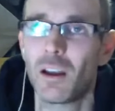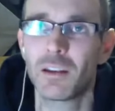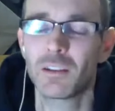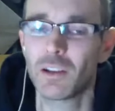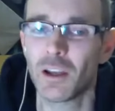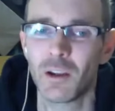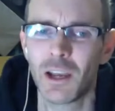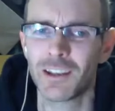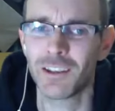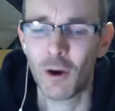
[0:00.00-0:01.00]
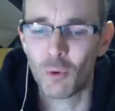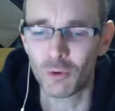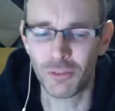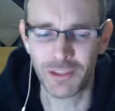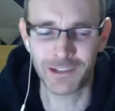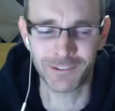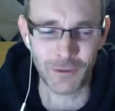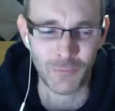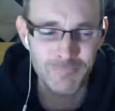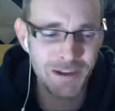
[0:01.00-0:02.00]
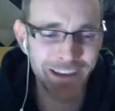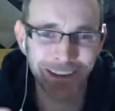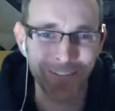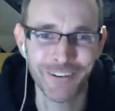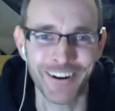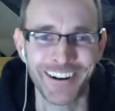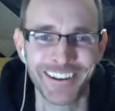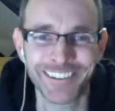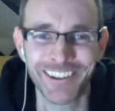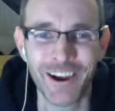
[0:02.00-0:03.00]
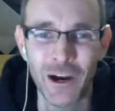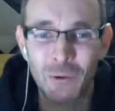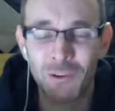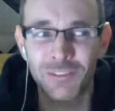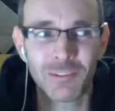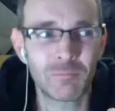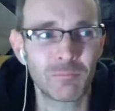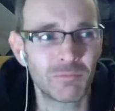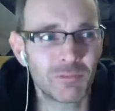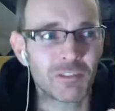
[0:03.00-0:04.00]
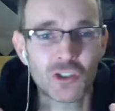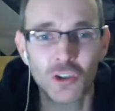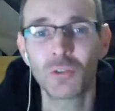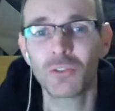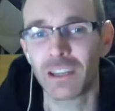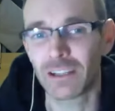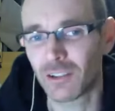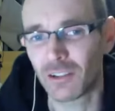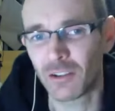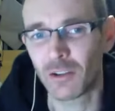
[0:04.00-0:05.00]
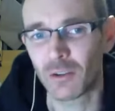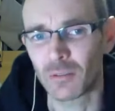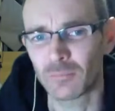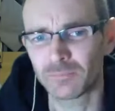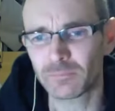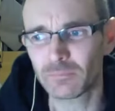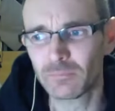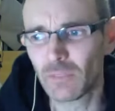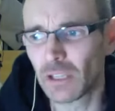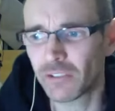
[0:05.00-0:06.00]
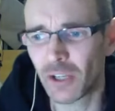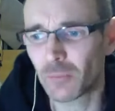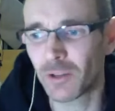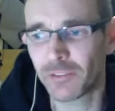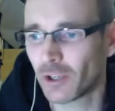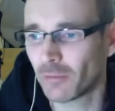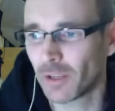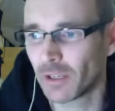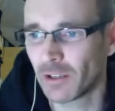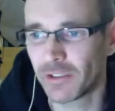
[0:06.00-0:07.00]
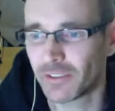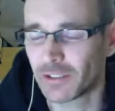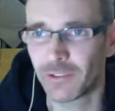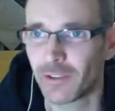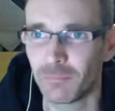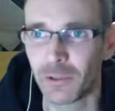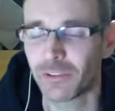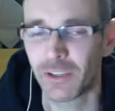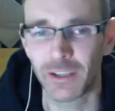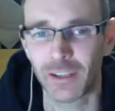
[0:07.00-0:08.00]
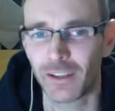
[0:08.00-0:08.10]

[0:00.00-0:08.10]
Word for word: you know, and all the things that were made it worse, I was choosing to do. Shutting myself in, listening to music